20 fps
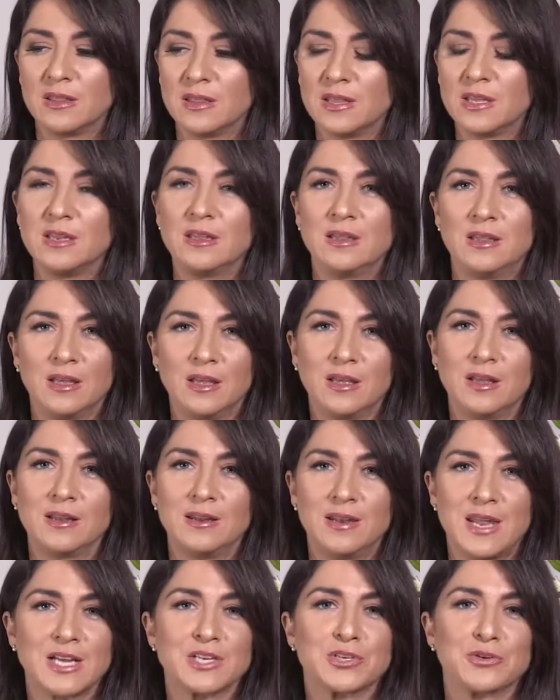the
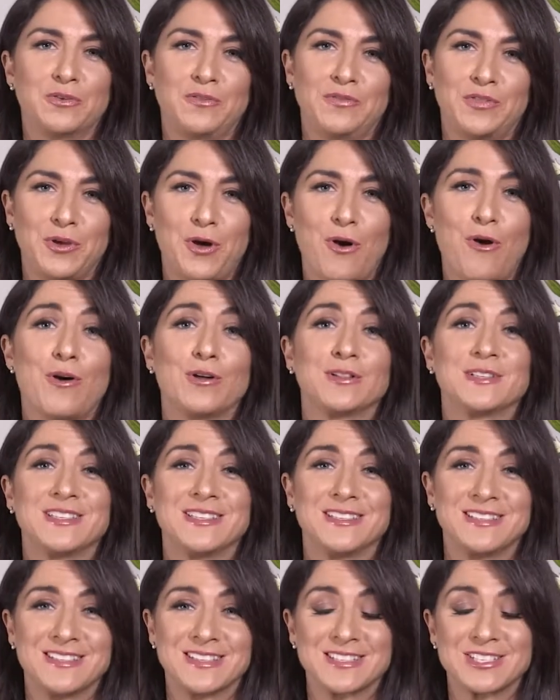nectar of the gods.
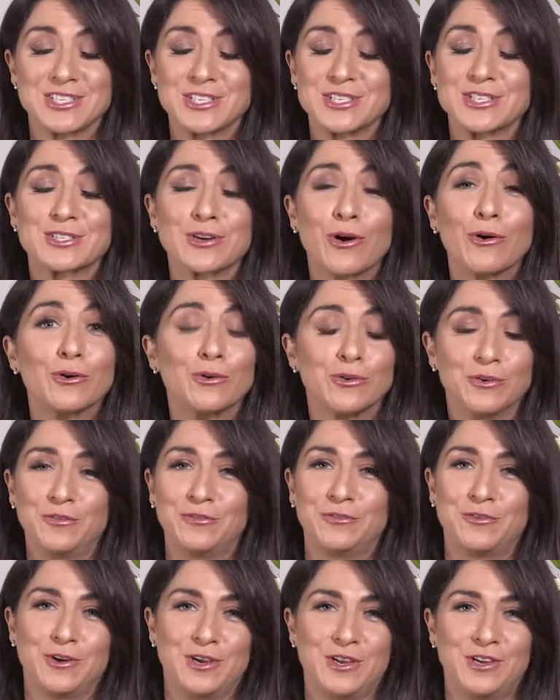It's just so good
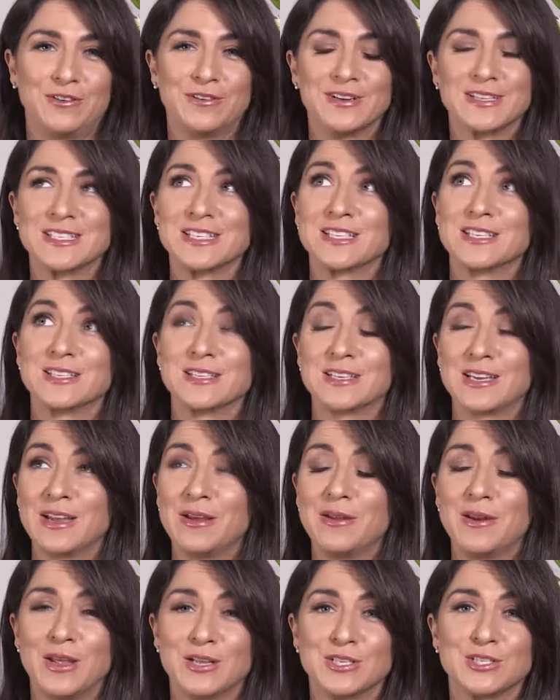for you. It's
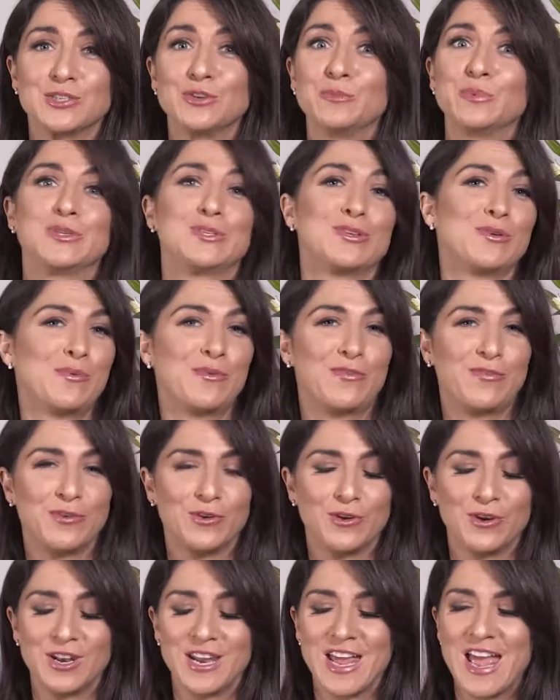a super
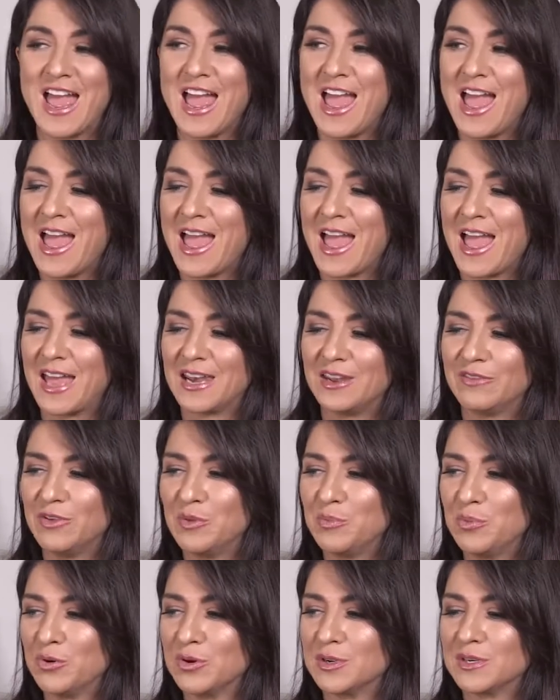food. And if
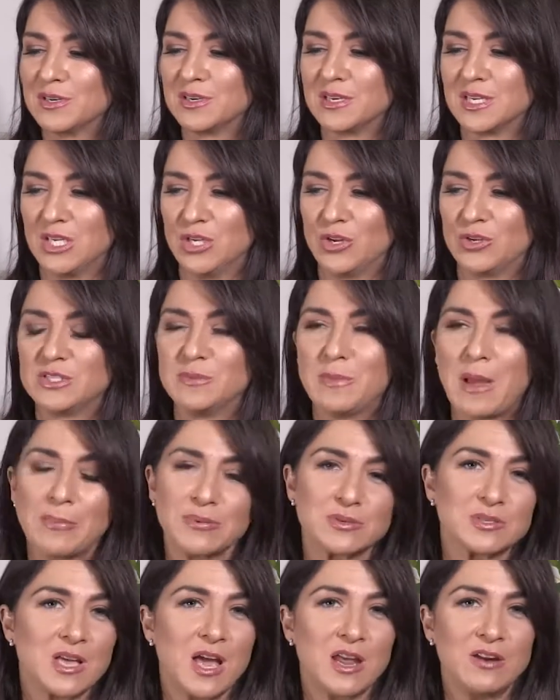you put, some
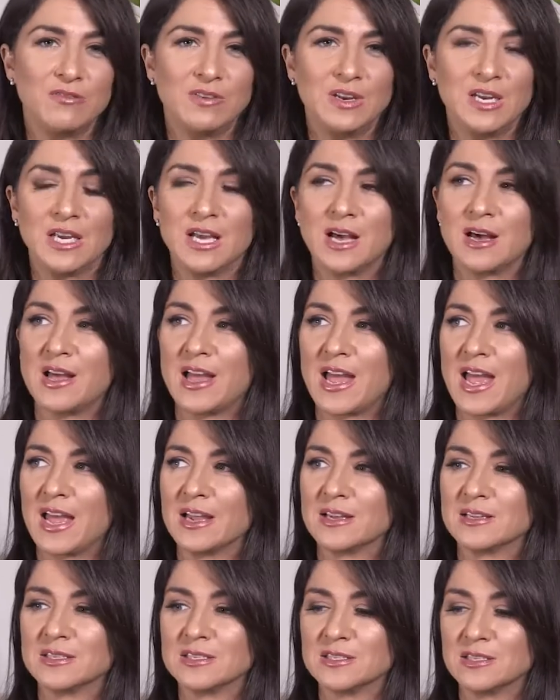apple cider vinegar
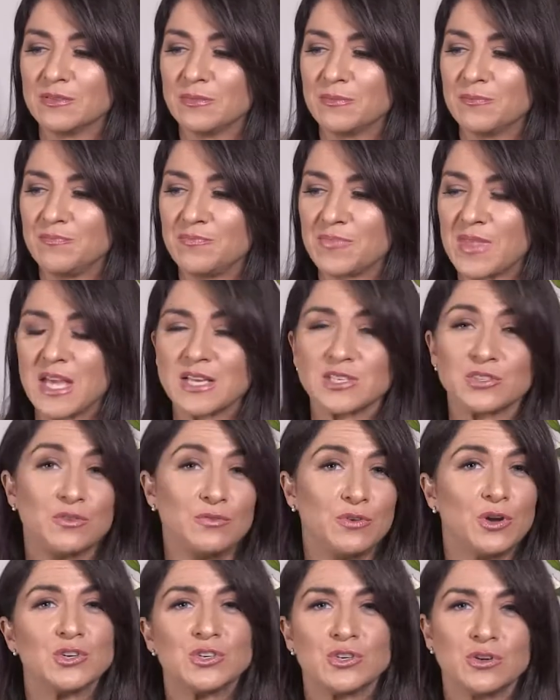and some extra
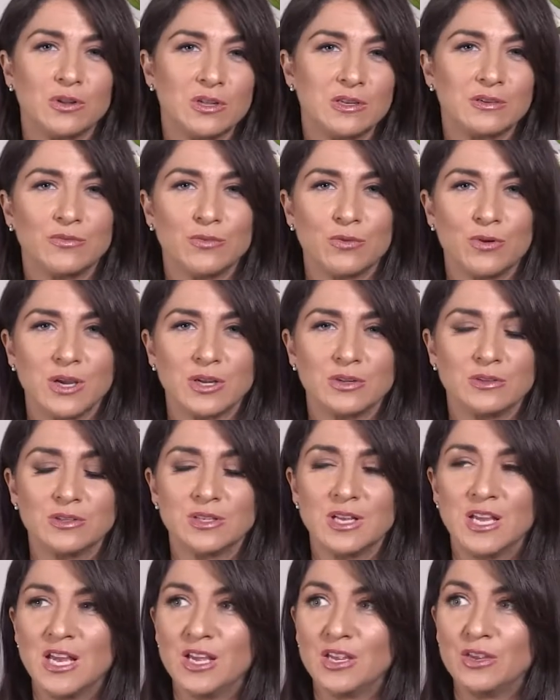virgin olive oil,
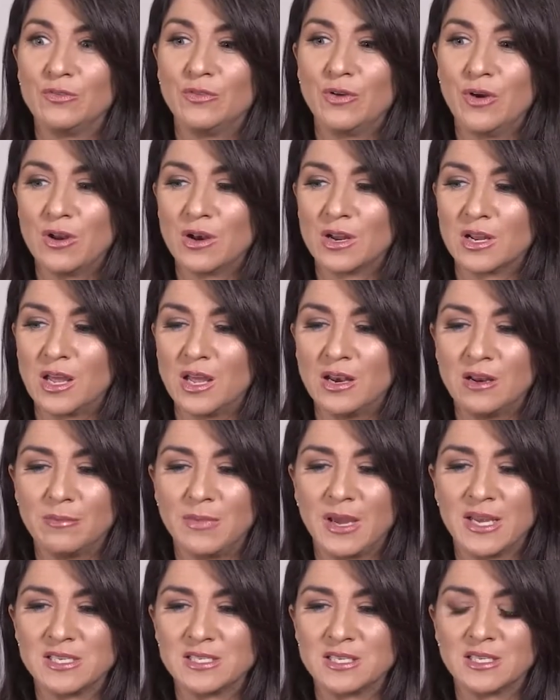you've got an
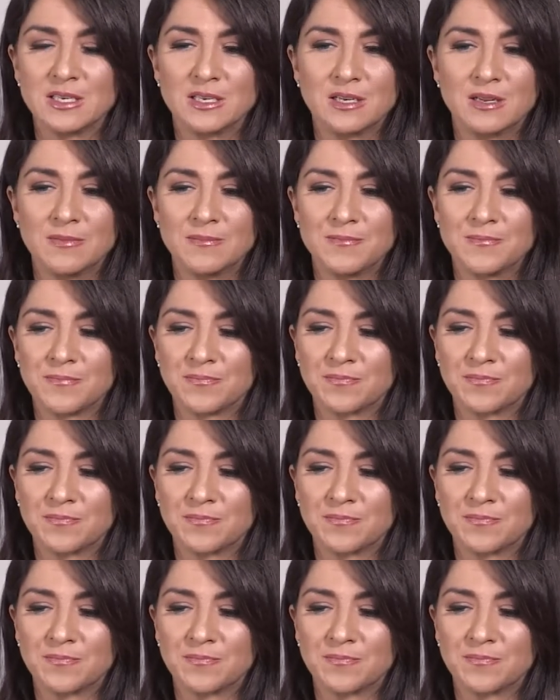amazing,